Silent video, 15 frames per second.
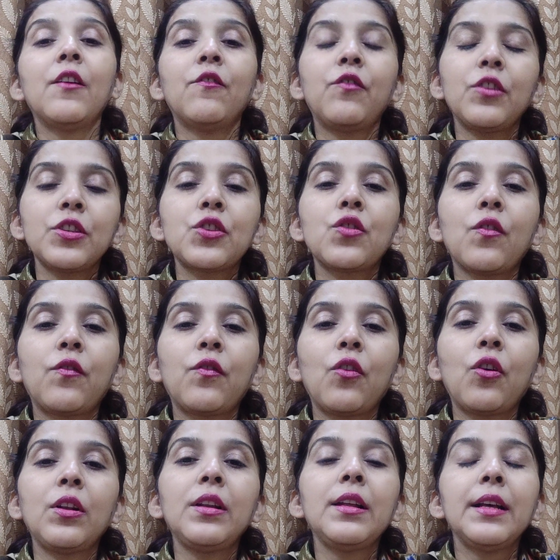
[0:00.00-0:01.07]
First of
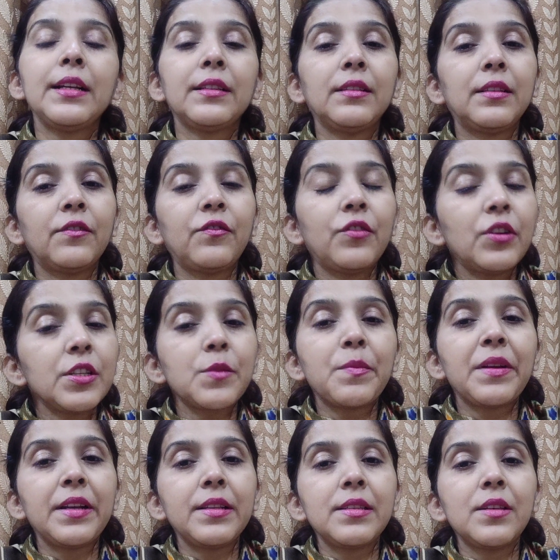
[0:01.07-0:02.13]
all, the first
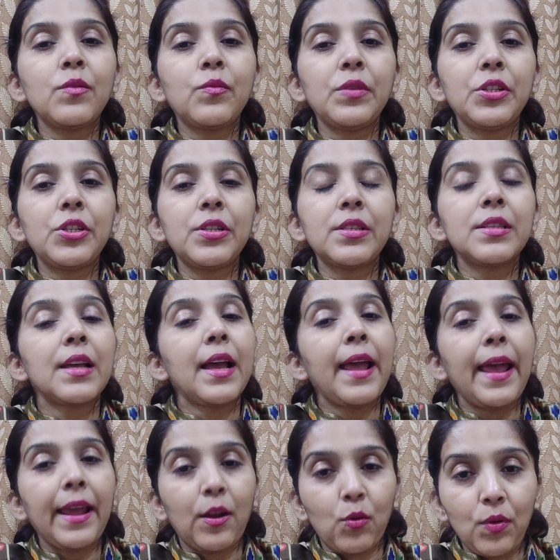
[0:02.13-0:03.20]
medicine, which is
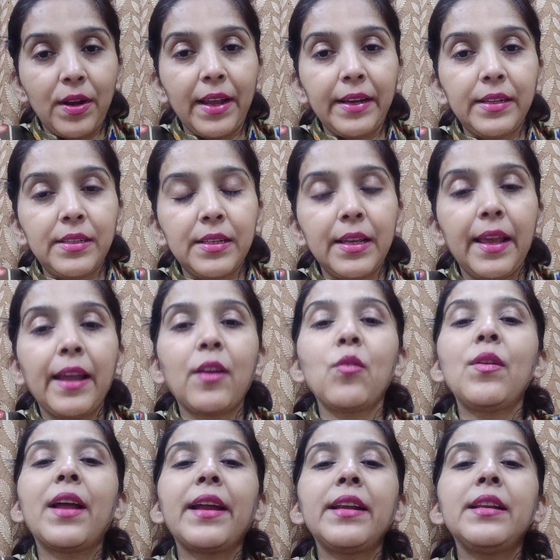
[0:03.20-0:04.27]
aconite.
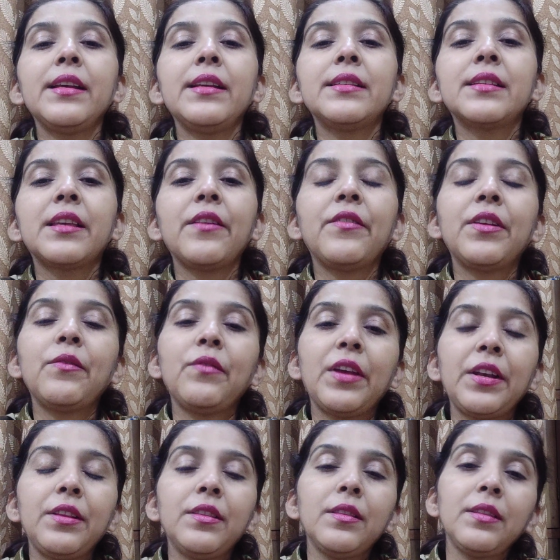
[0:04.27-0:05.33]
Aconite is given
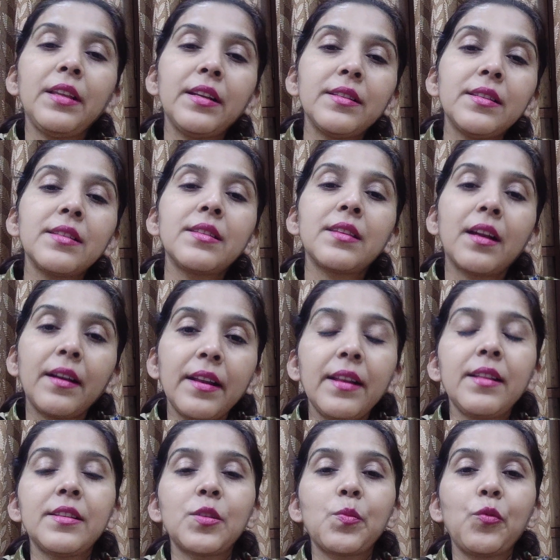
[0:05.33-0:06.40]
when there is a
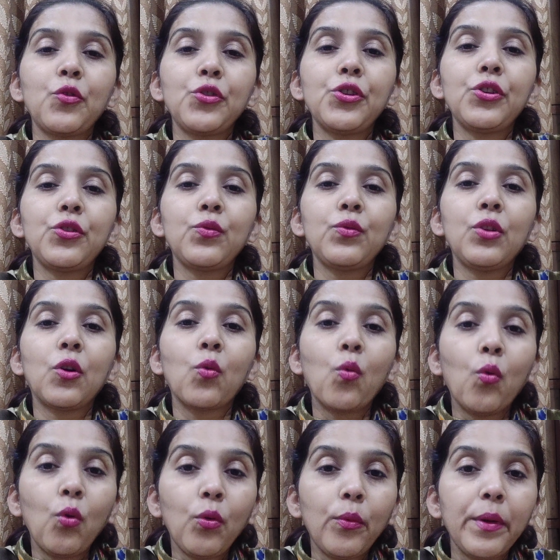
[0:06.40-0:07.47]
sudden exposure to the
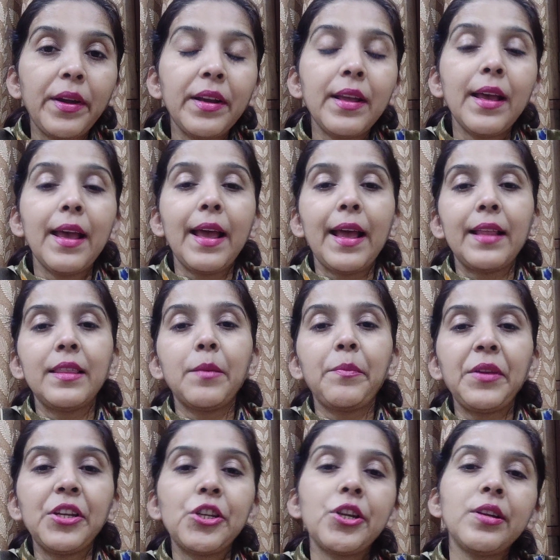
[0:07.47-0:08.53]
cold wind and the
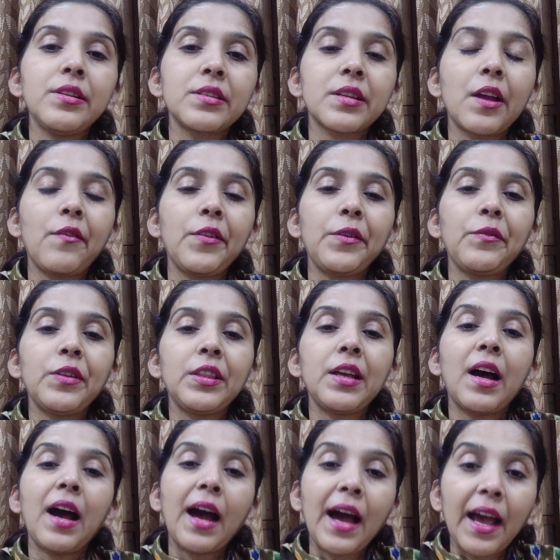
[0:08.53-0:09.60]
patient is coming with
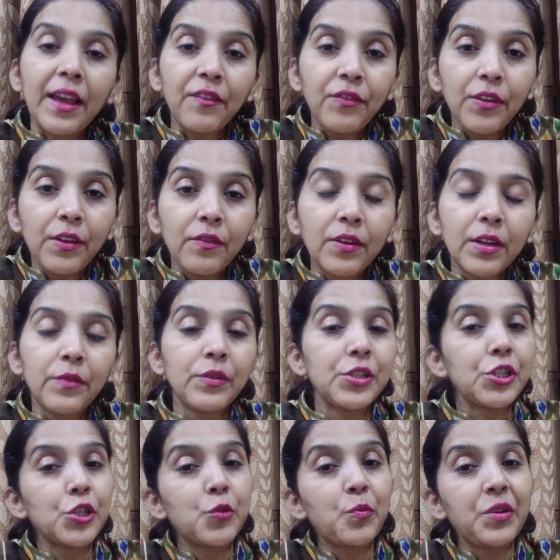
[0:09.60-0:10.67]
a high fever
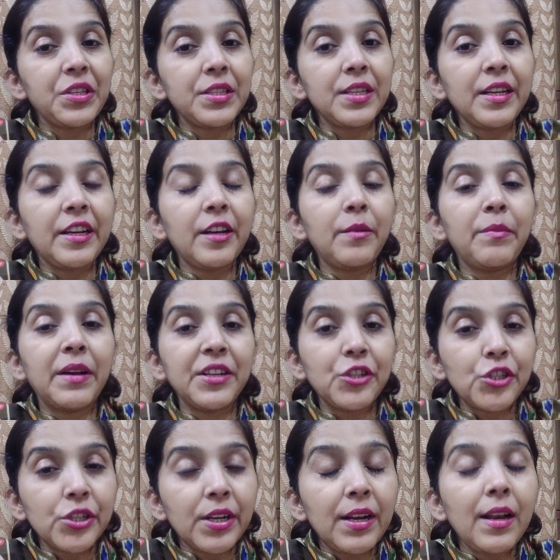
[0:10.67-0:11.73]
which is preceded by
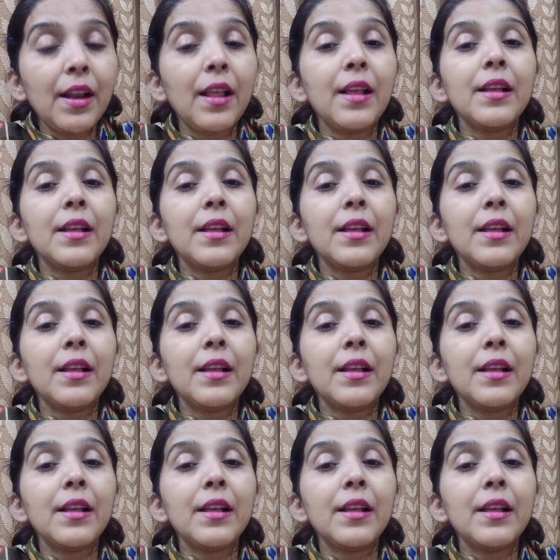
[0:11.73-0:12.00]
chill.